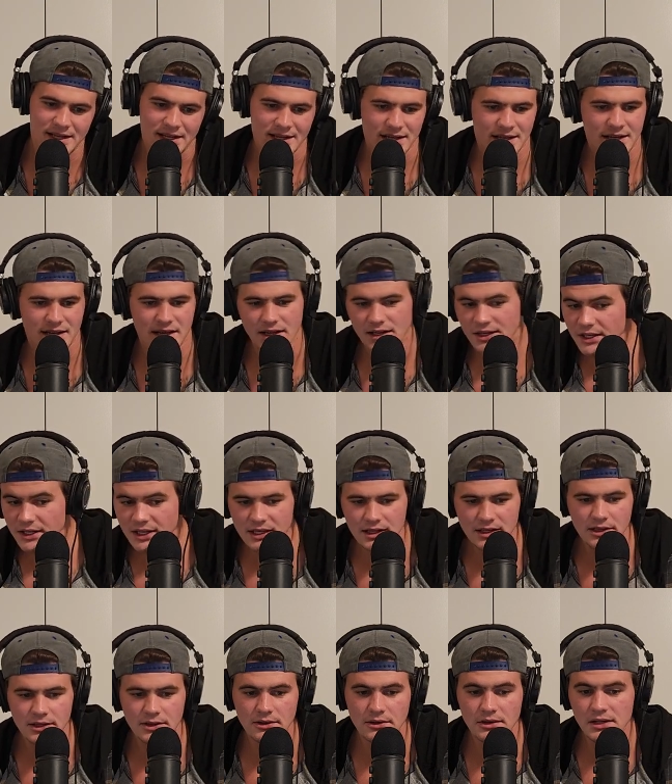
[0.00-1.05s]
I look at
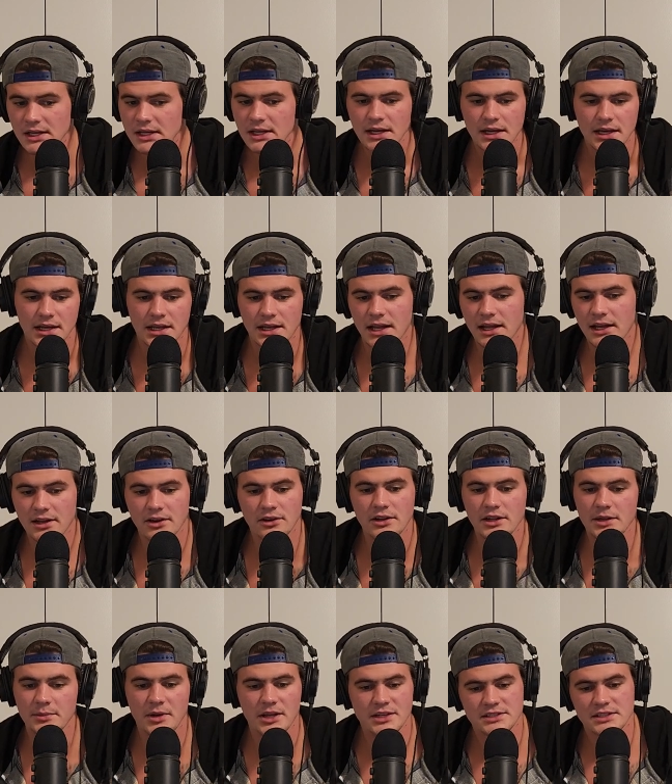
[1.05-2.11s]
you and I can only
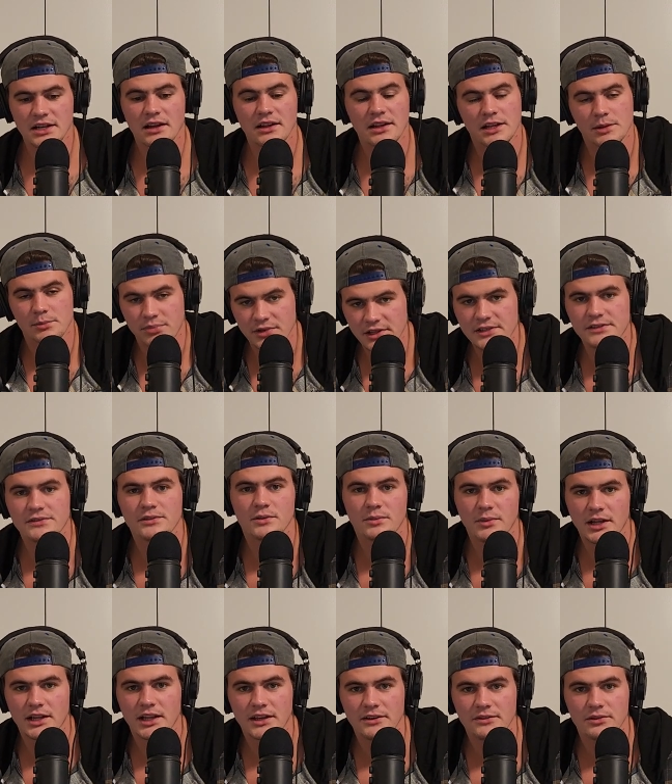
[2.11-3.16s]
imagine how like blissful my
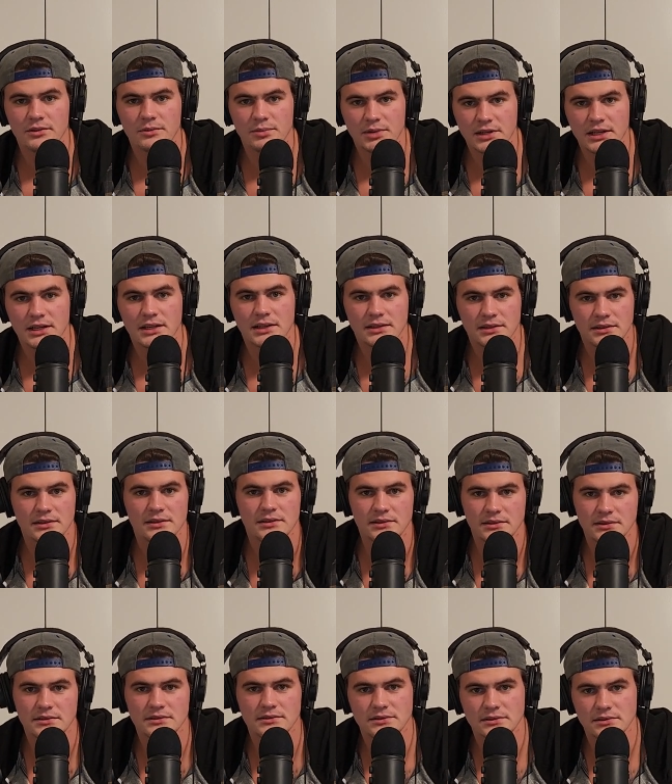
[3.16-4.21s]
life would be
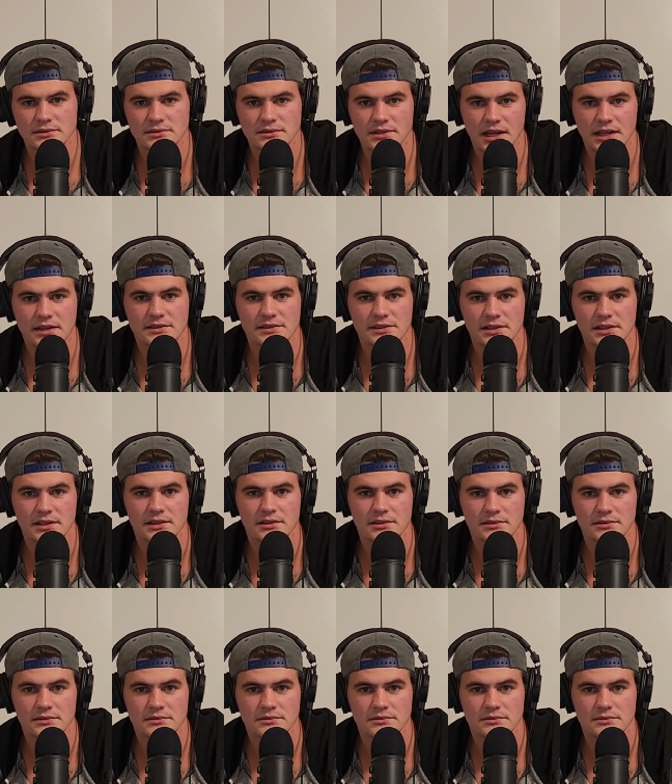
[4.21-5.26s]
next to you
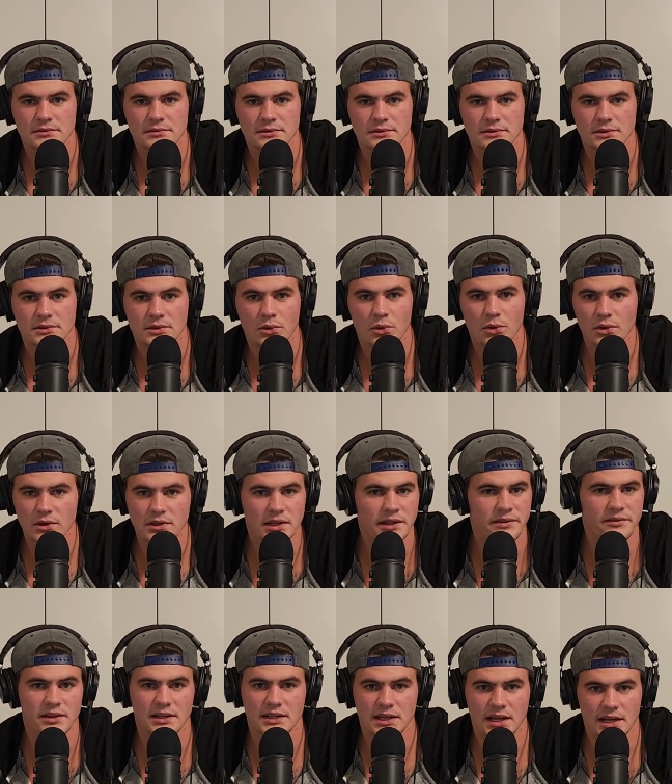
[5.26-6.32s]
or
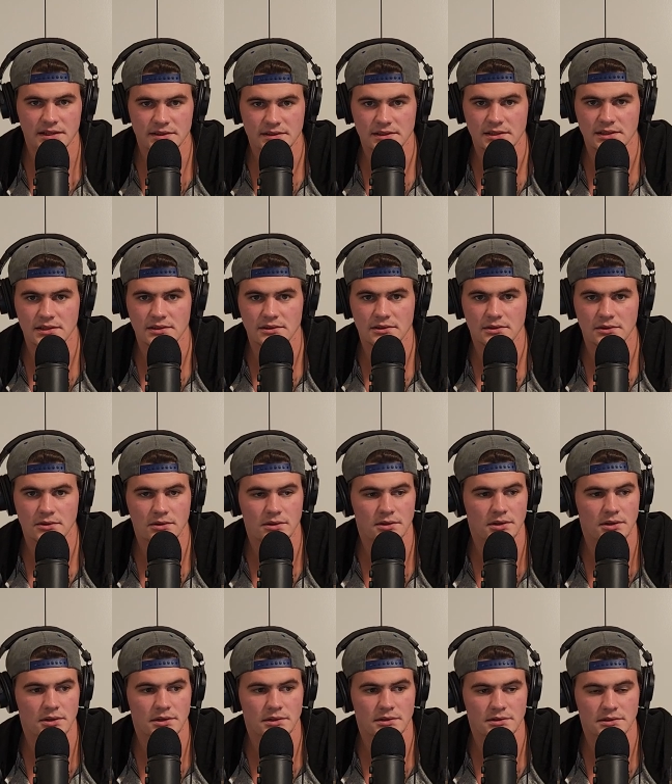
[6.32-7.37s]
living next to you
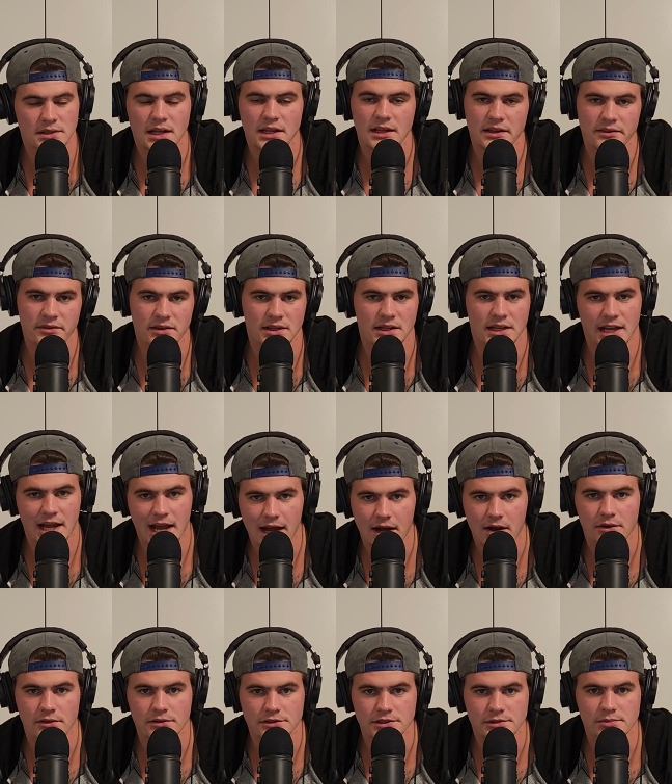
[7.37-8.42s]
or not living like
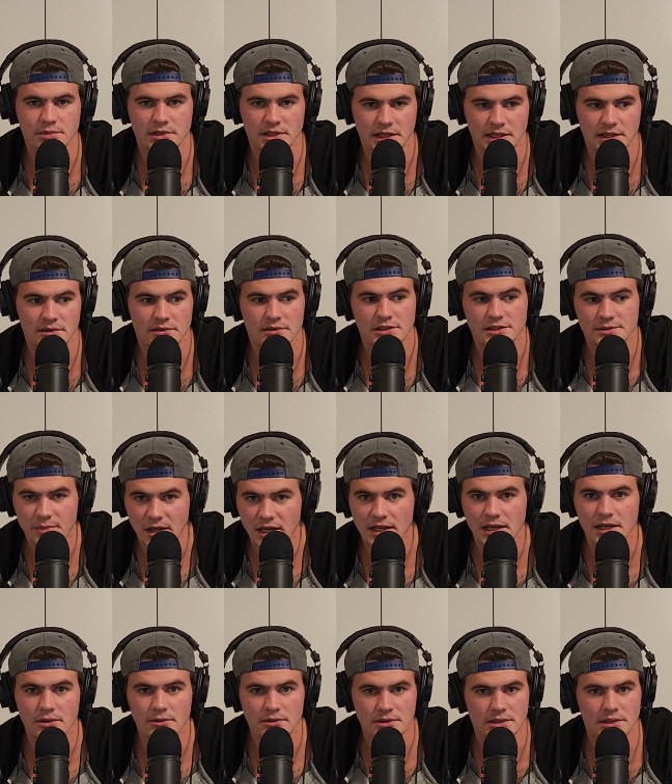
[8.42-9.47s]
house, but like spending it
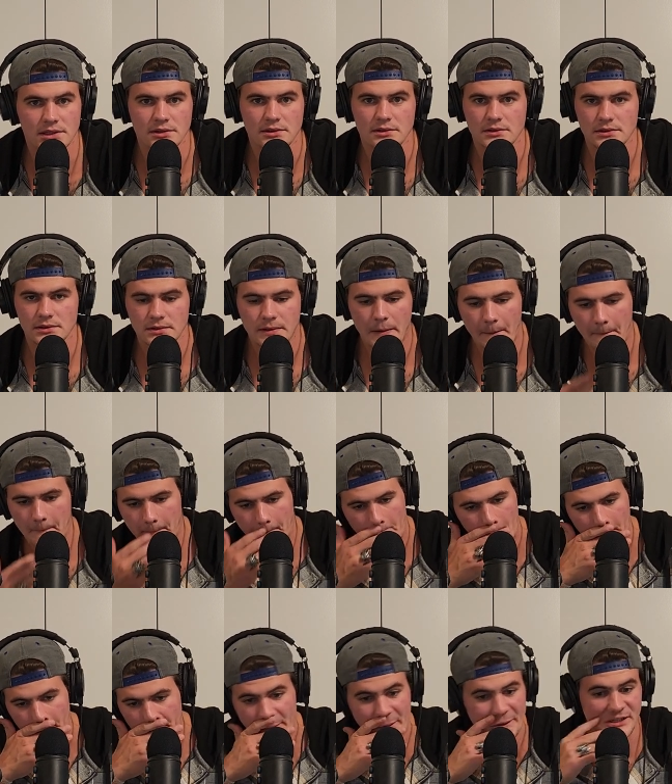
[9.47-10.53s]
with you.
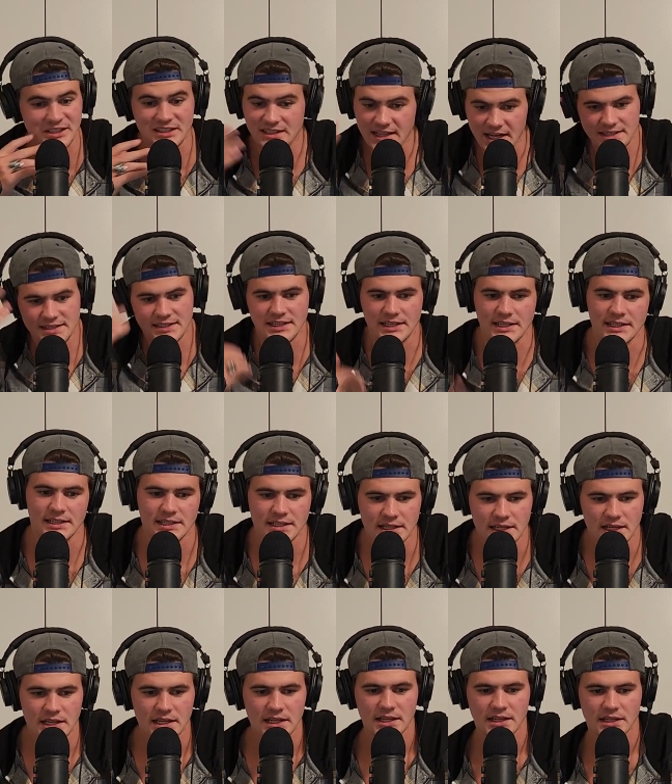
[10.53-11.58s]
Literally, that's it.
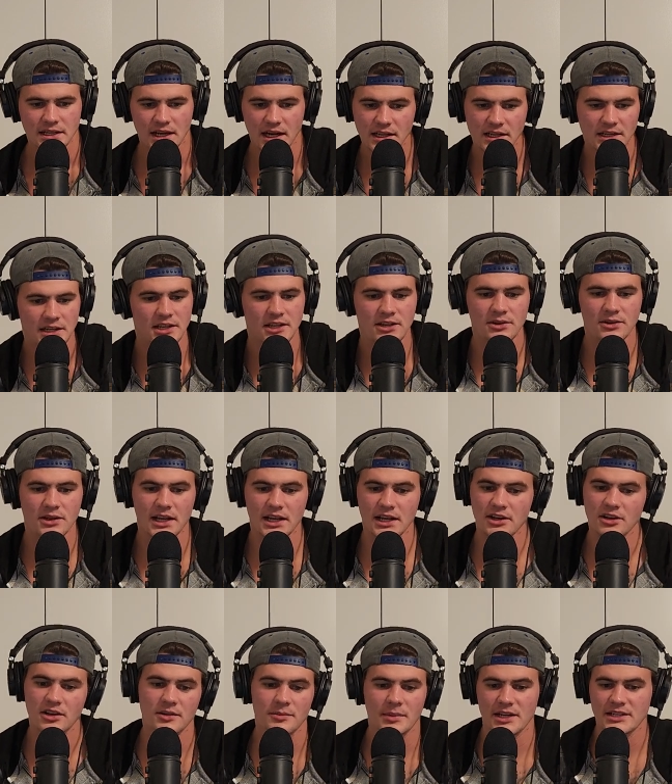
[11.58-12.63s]
I look at you and I can only
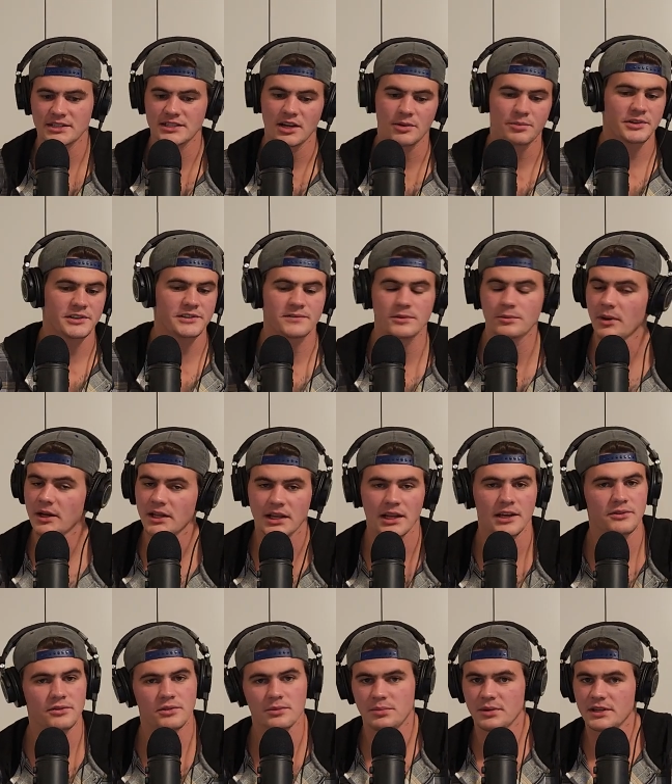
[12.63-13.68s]
imagine how blissful my life
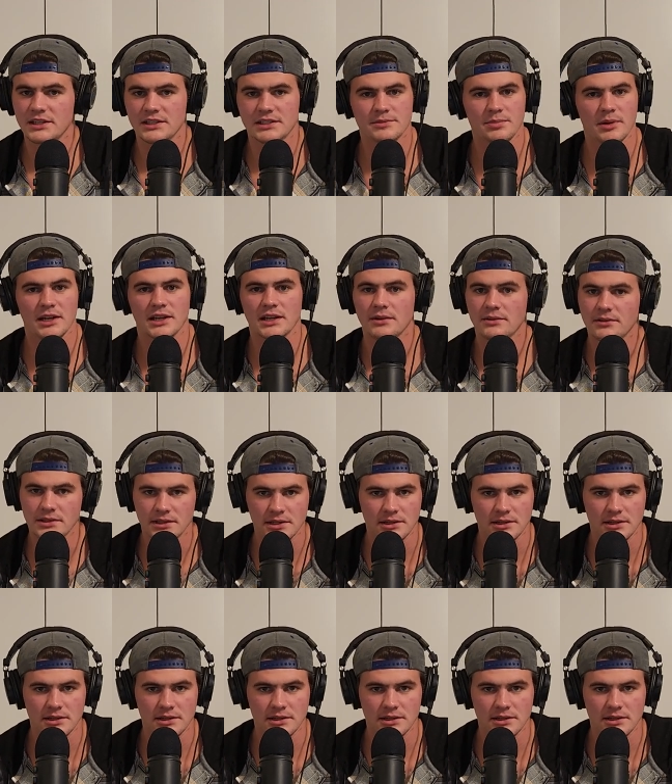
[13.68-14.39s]
would be spending it with you.